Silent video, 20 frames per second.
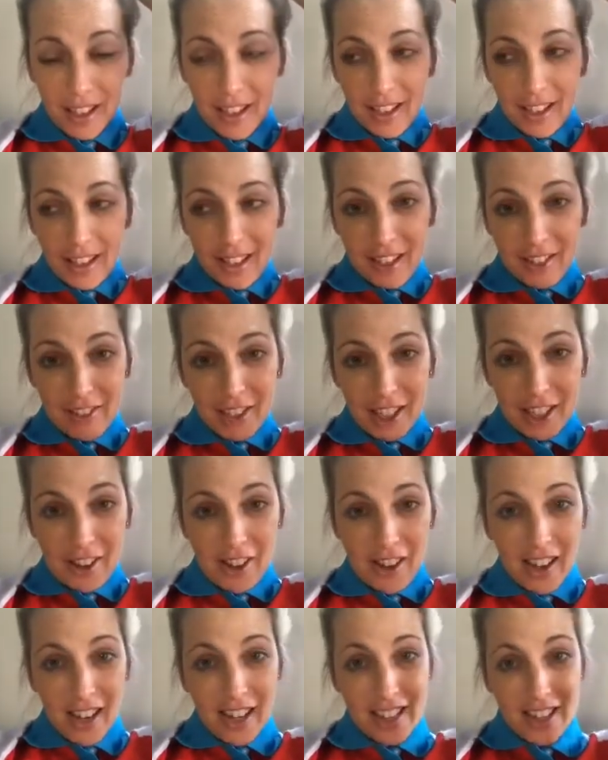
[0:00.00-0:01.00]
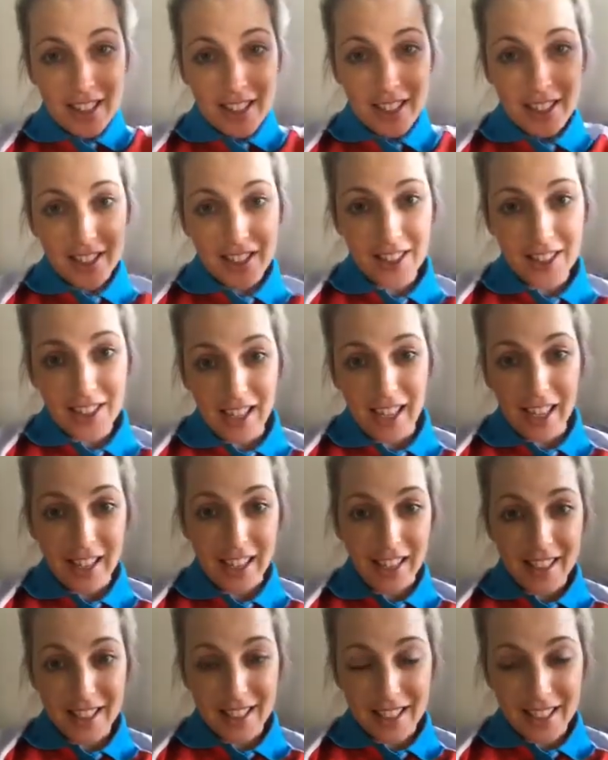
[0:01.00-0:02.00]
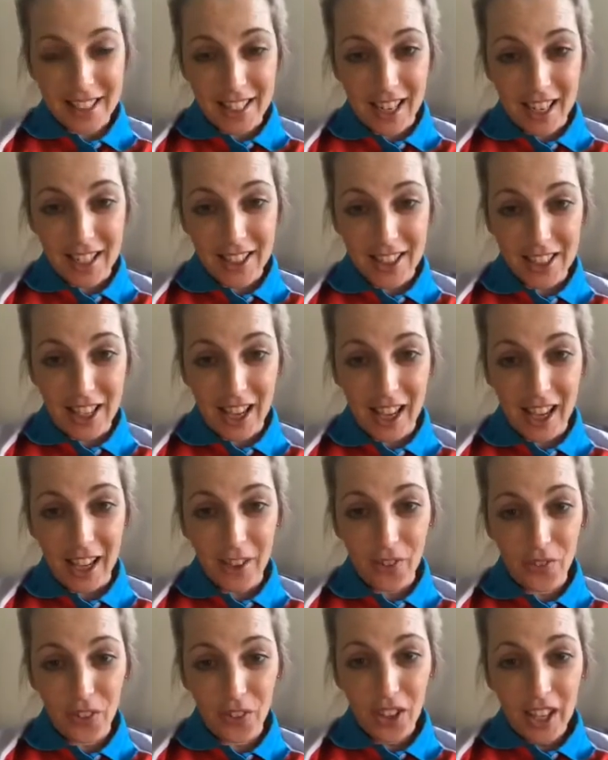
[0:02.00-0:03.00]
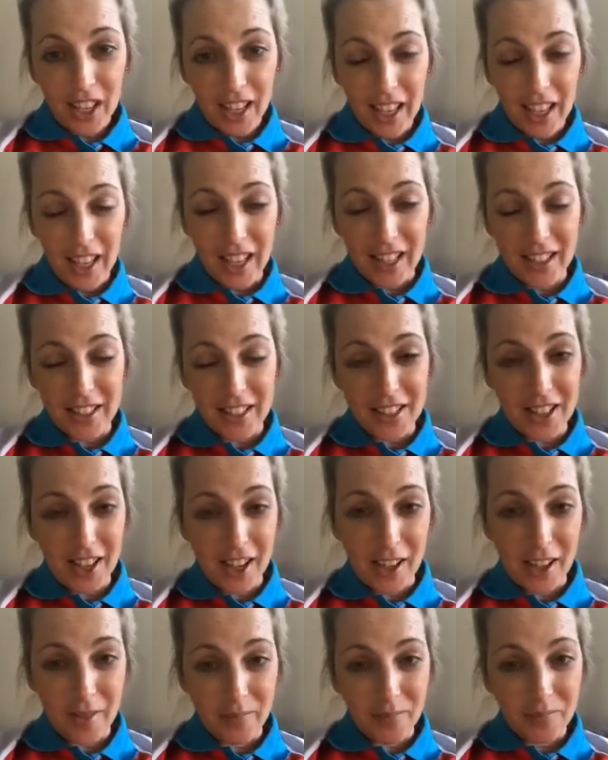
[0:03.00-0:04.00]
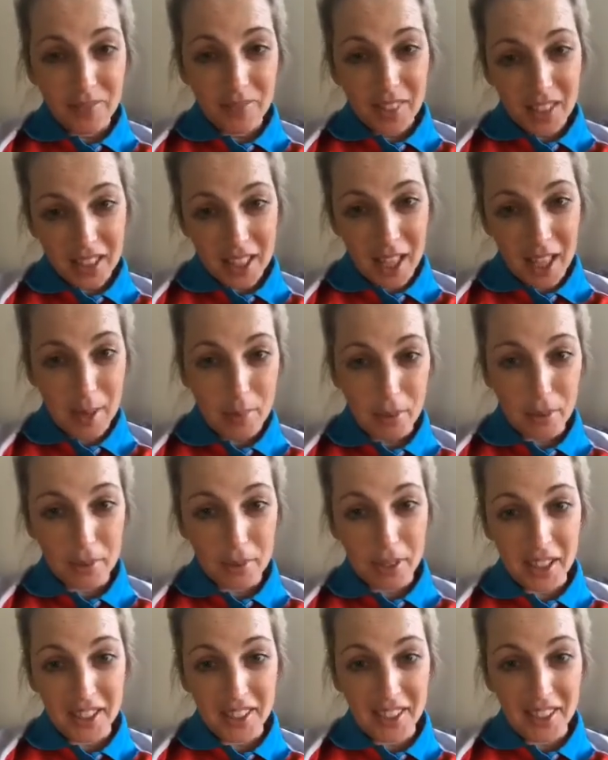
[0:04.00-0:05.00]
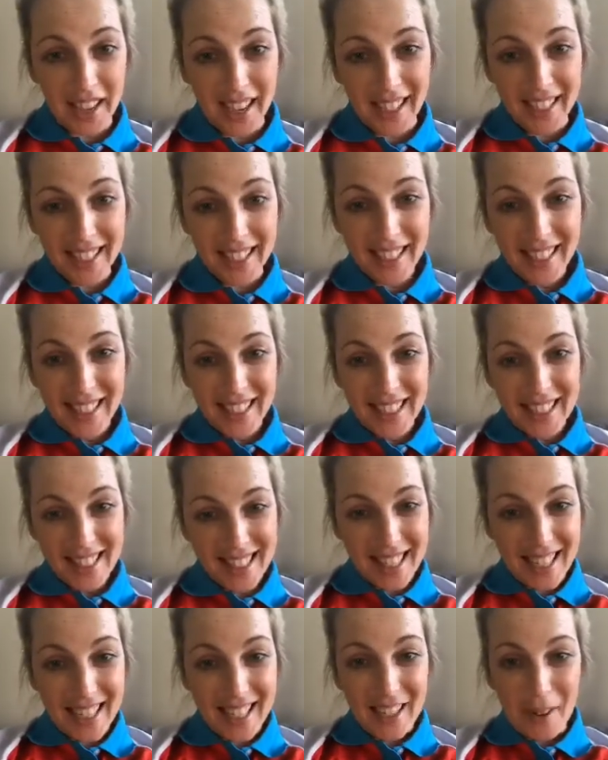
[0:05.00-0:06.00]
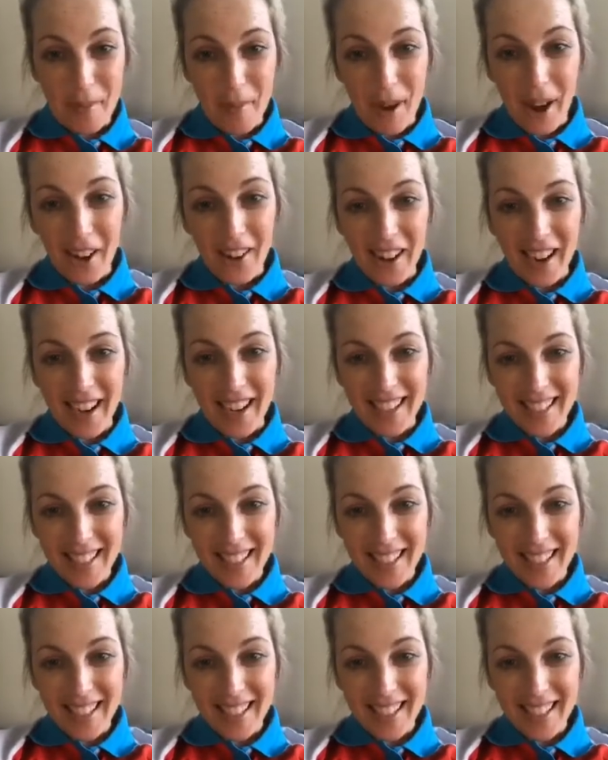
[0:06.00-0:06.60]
Anyway, guys, stay safe and keep it real, eh? See you tomorrow.